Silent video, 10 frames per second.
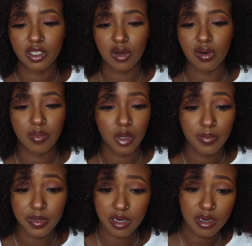So I'm
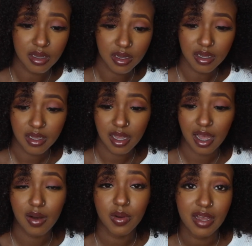hoping
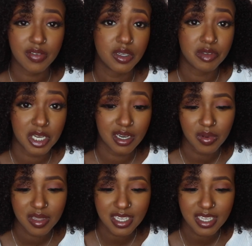I will have a good journey with